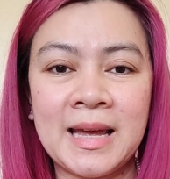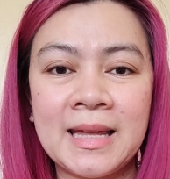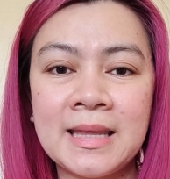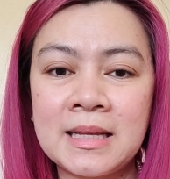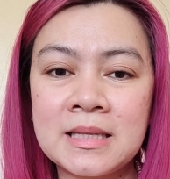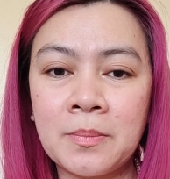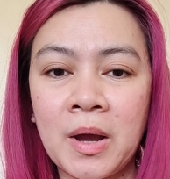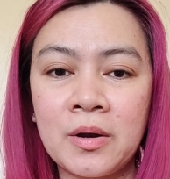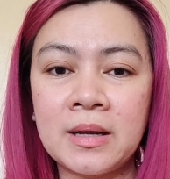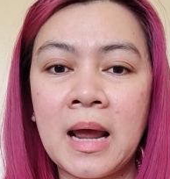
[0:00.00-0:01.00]
And that's
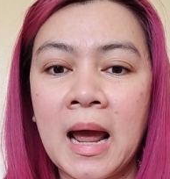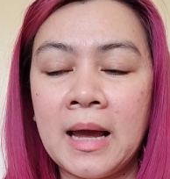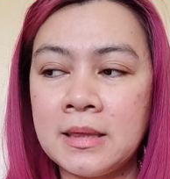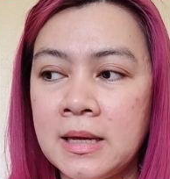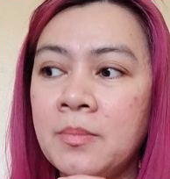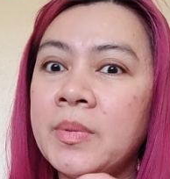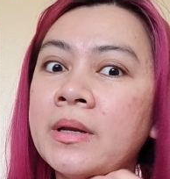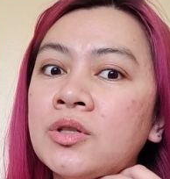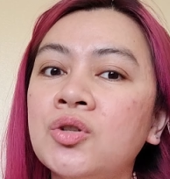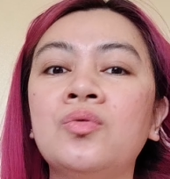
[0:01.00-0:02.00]
about it. I think I'm going
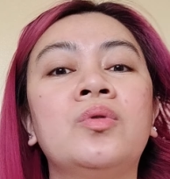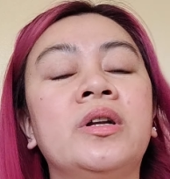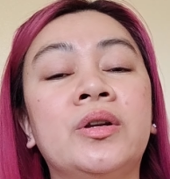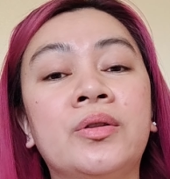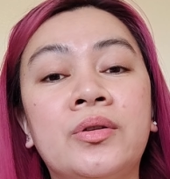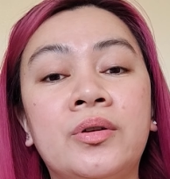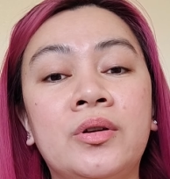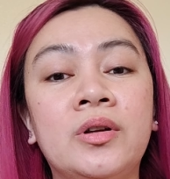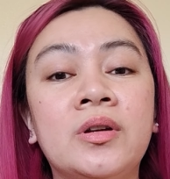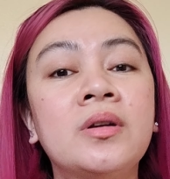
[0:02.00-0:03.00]
to do
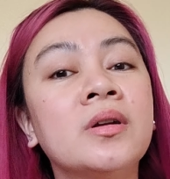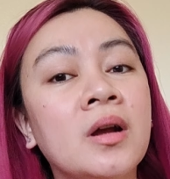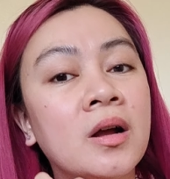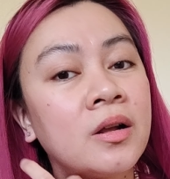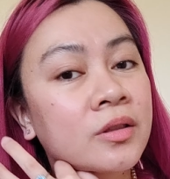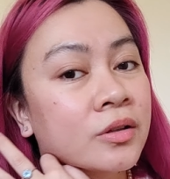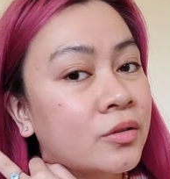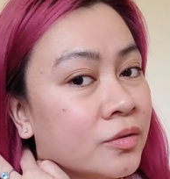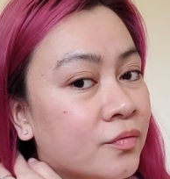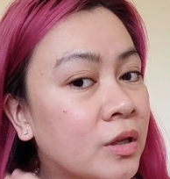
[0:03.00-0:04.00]
another
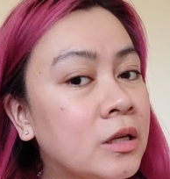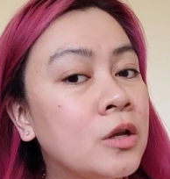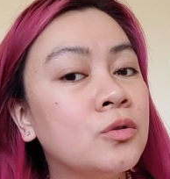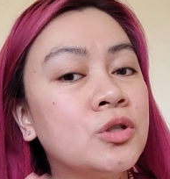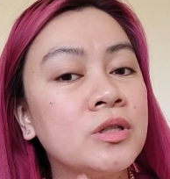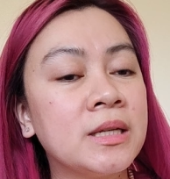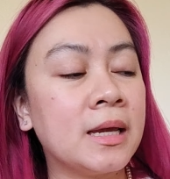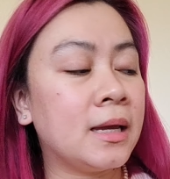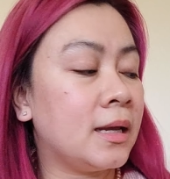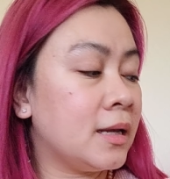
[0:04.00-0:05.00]
another video
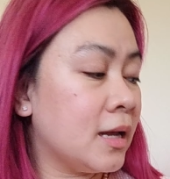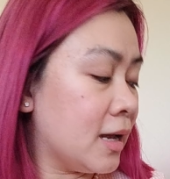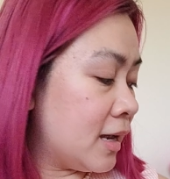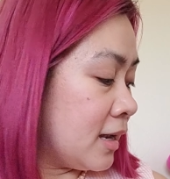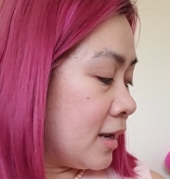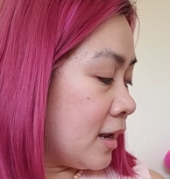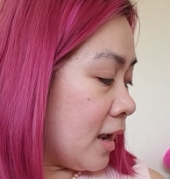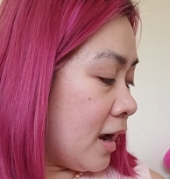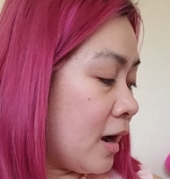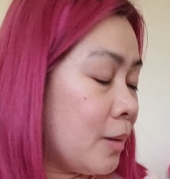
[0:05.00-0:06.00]
today
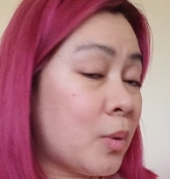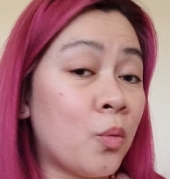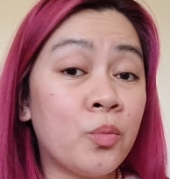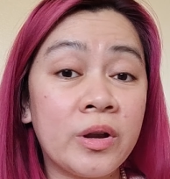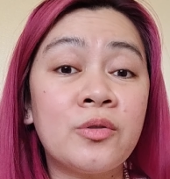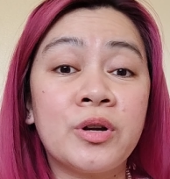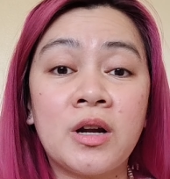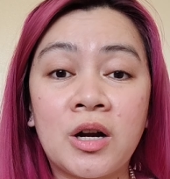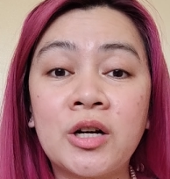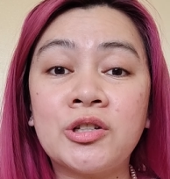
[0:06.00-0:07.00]
um, with
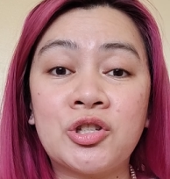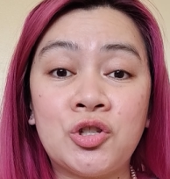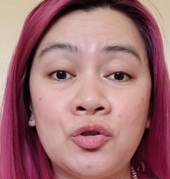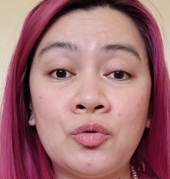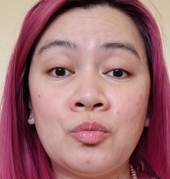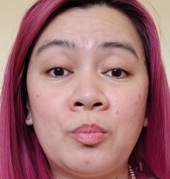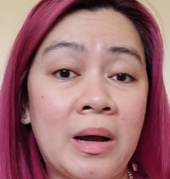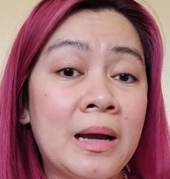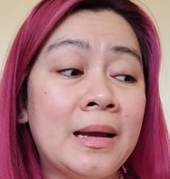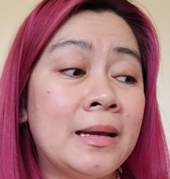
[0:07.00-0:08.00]
regards to
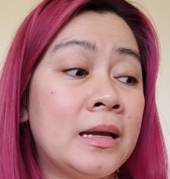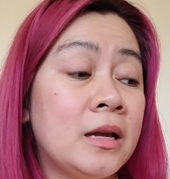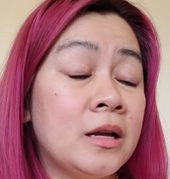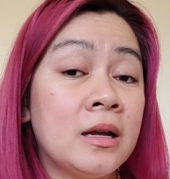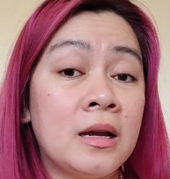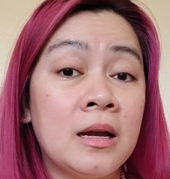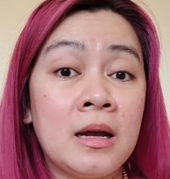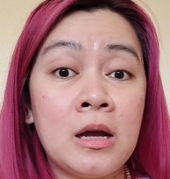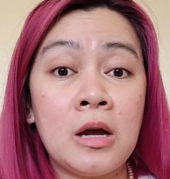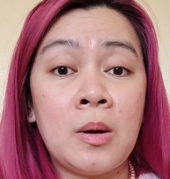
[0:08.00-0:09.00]
my
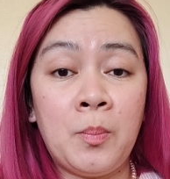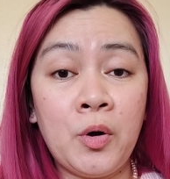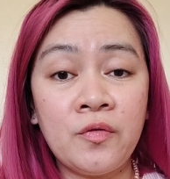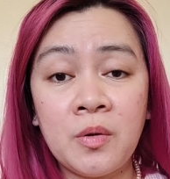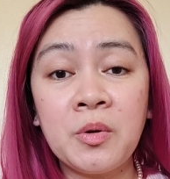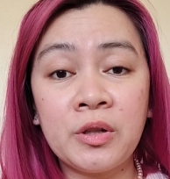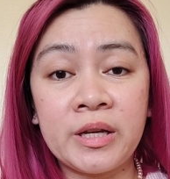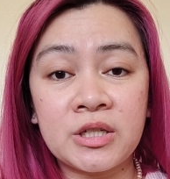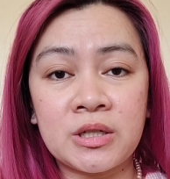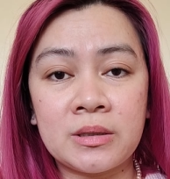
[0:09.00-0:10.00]
perfume
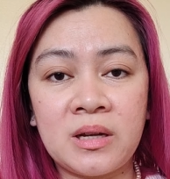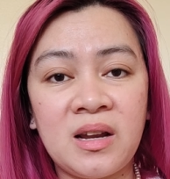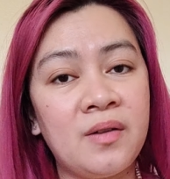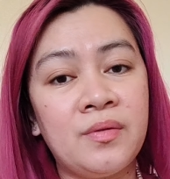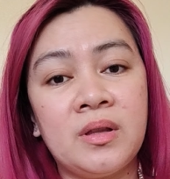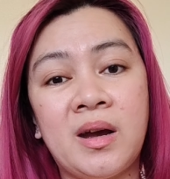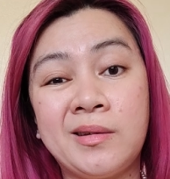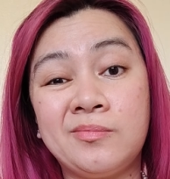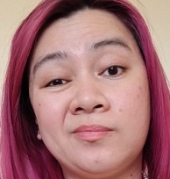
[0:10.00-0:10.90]
collection. I have a lot.